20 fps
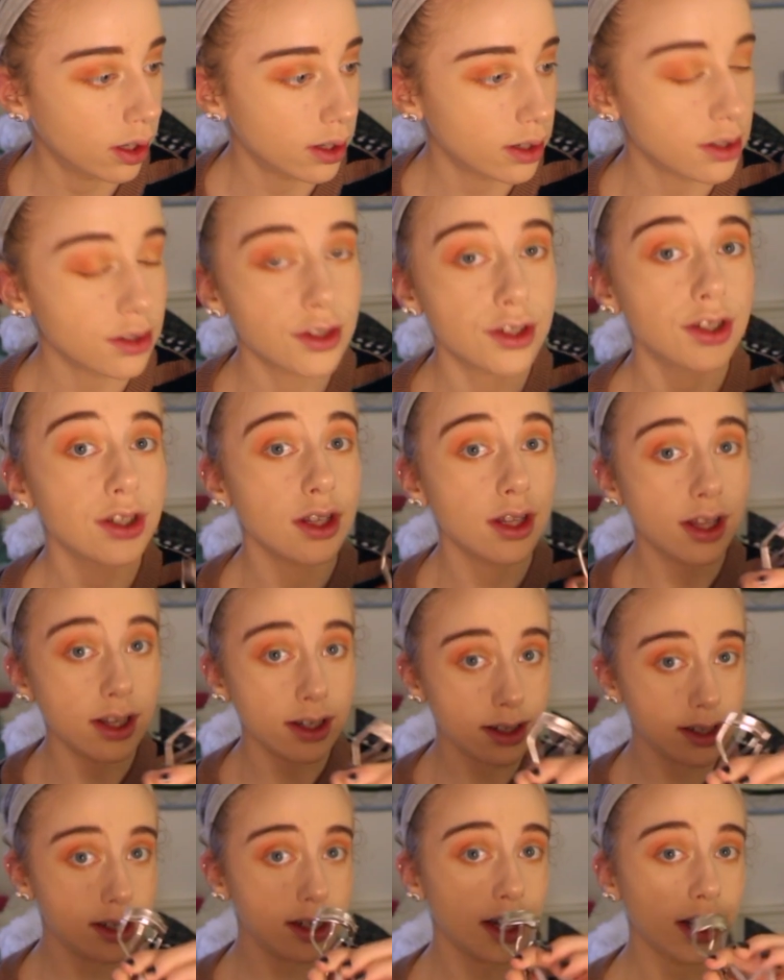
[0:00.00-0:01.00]
this
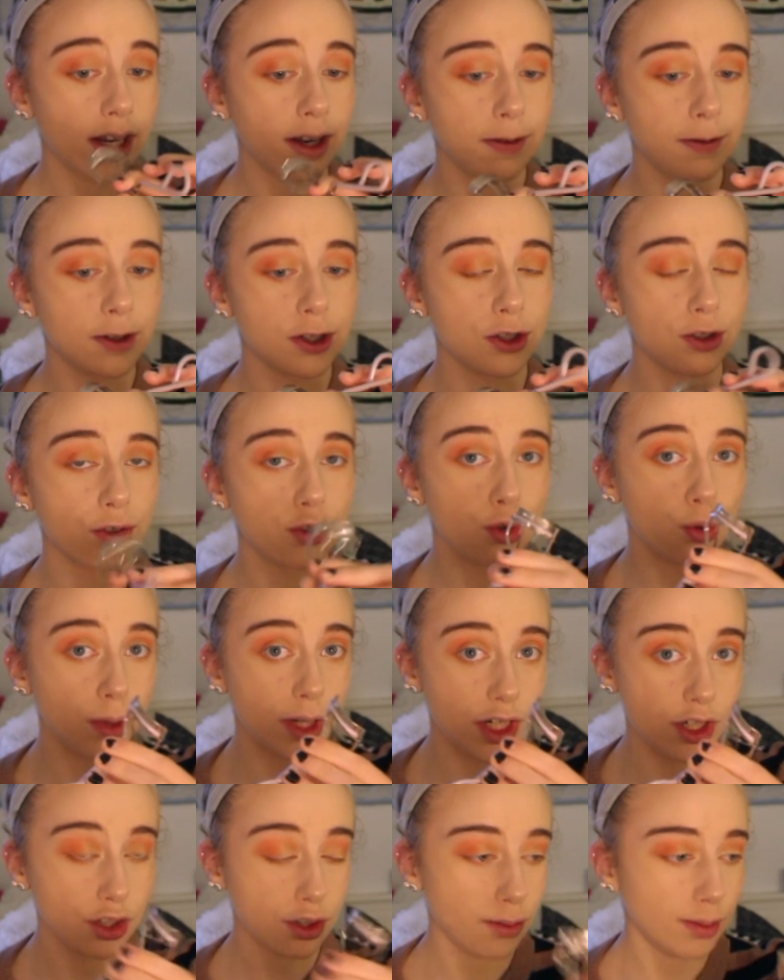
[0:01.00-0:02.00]
is an official
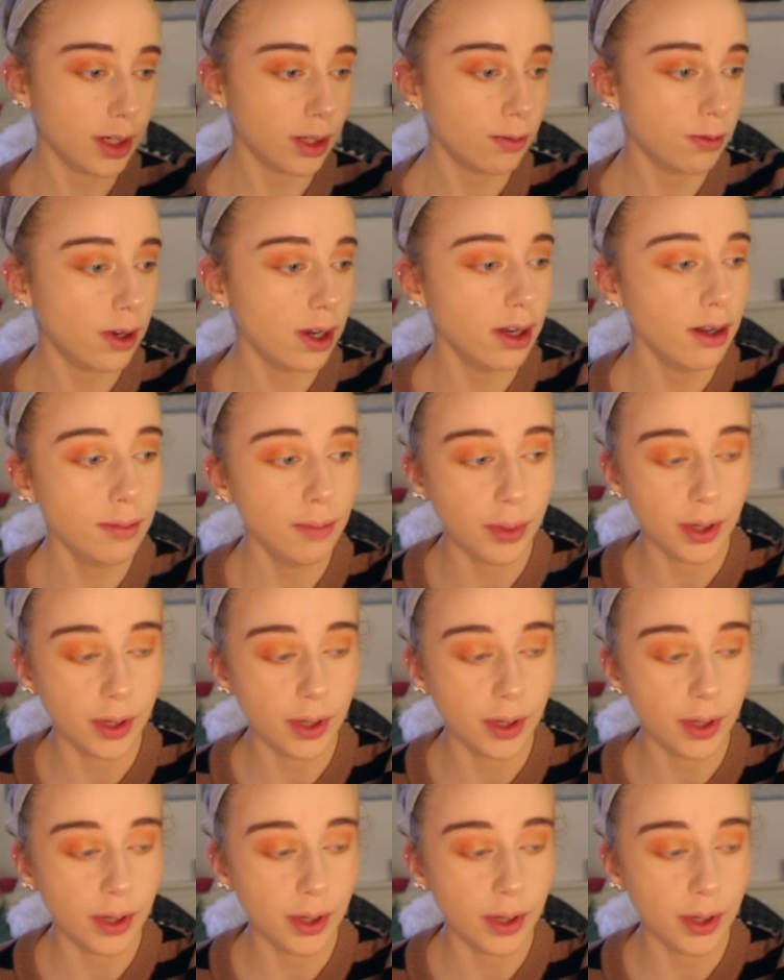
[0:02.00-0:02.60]
Tweezerman one,